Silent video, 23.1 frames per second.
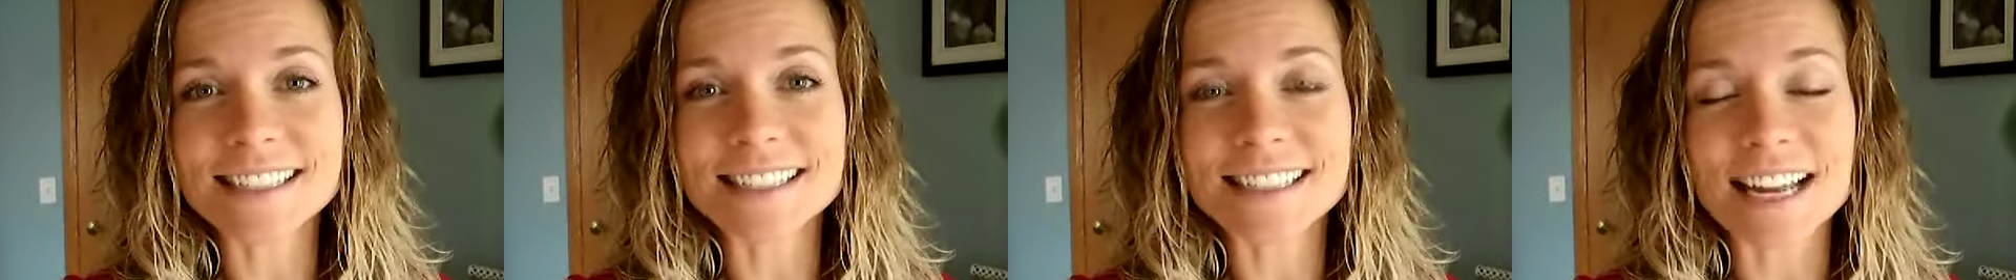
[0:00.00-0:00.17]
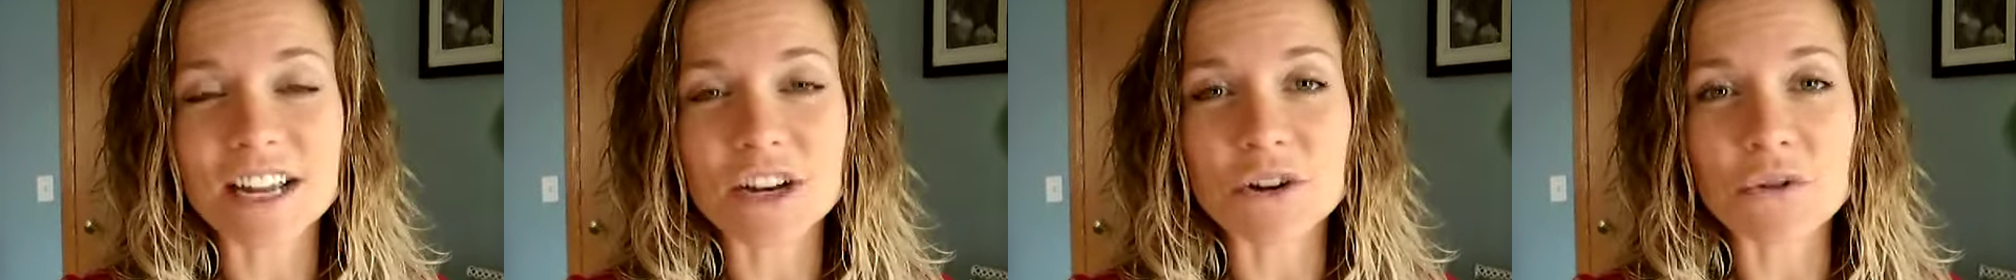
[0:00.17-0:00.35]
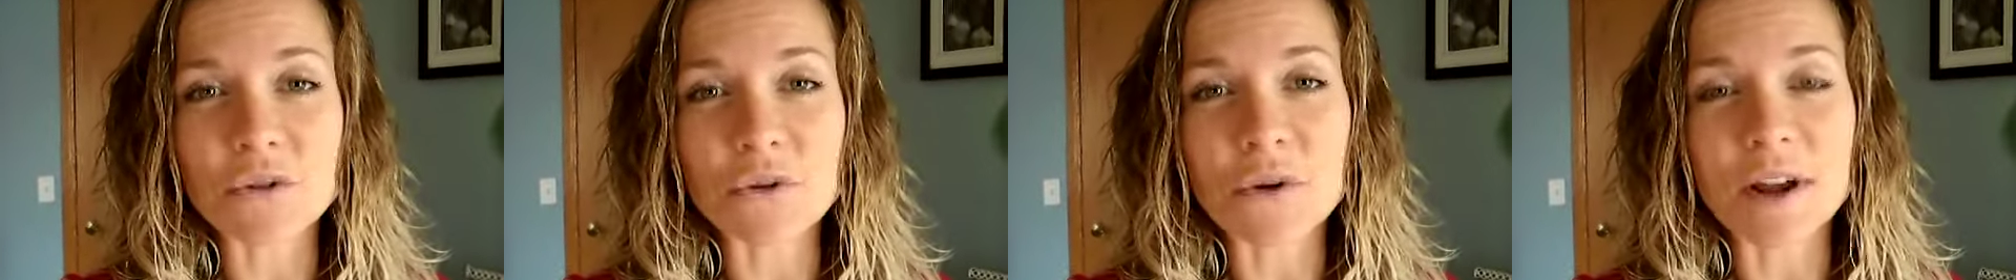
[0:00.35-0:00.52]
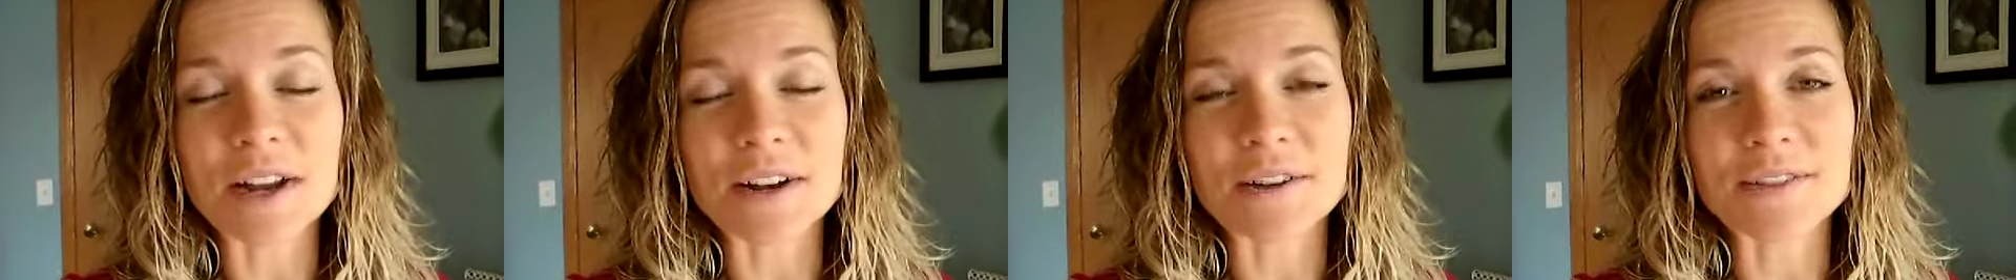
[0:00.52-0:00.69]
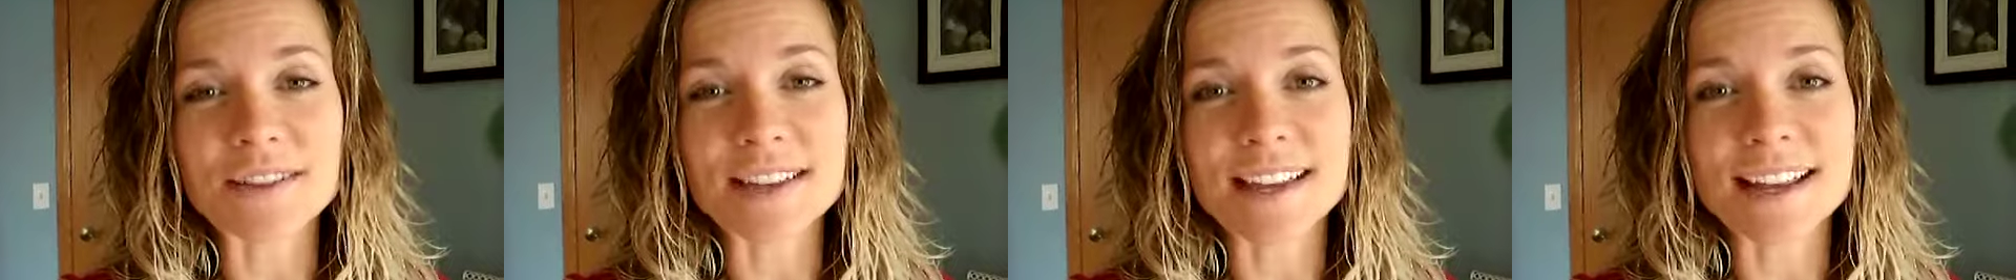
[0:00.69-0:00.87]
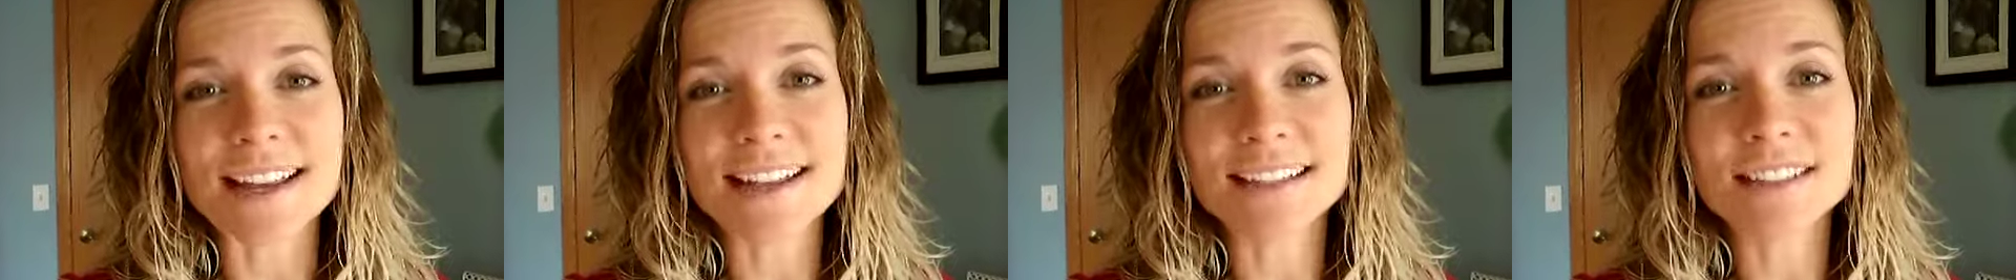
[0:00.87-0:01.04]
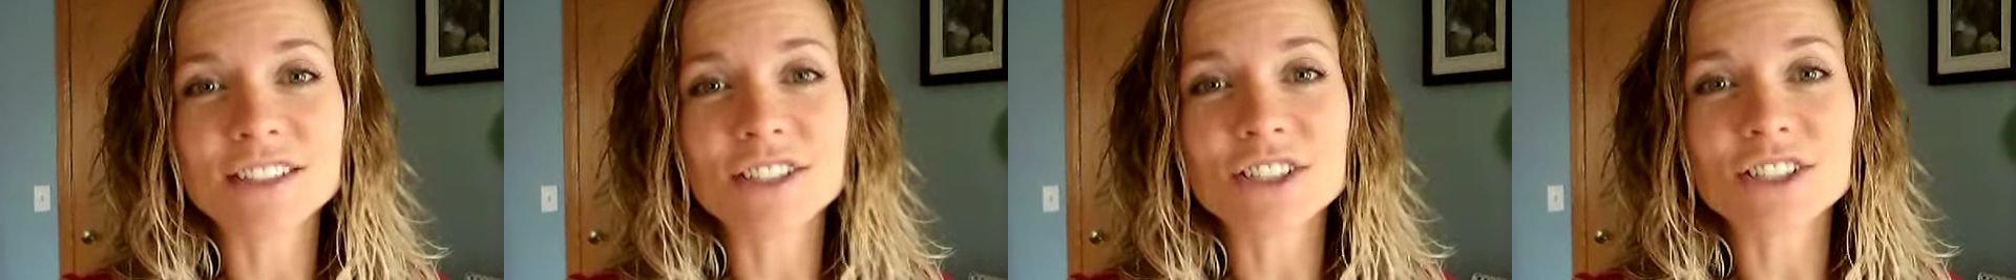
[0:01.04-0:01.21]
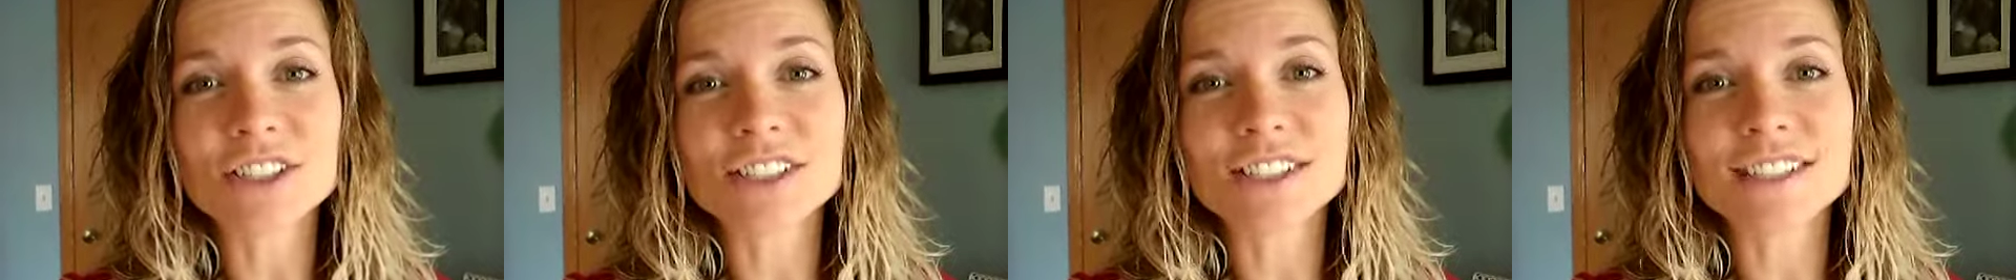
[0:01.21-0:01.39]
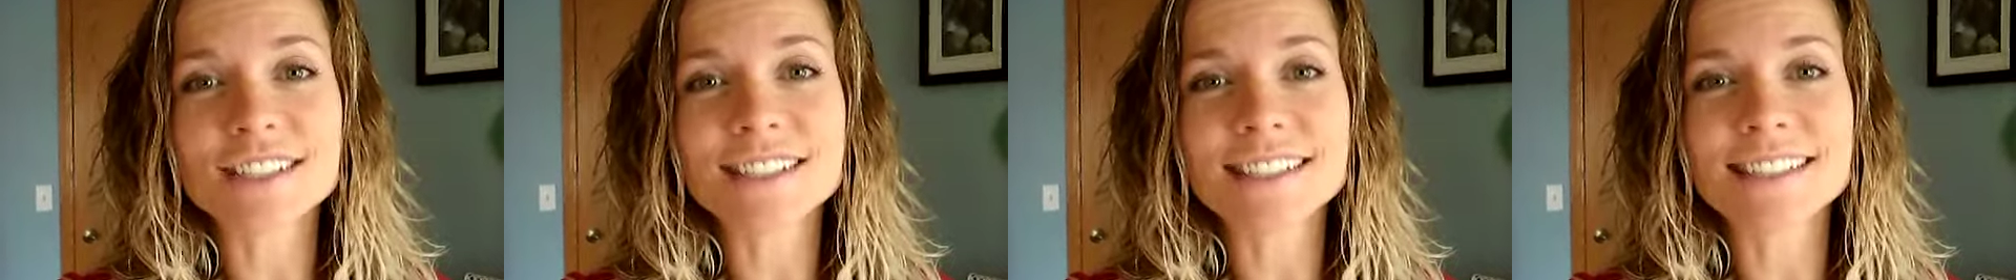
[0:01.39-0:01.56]
and I don't quite know the
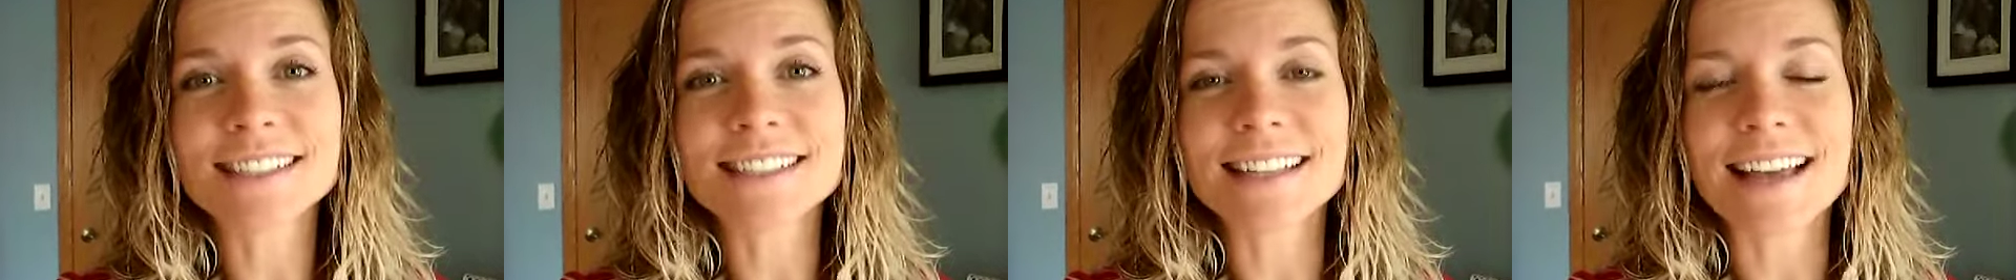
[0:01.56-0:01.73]
answers.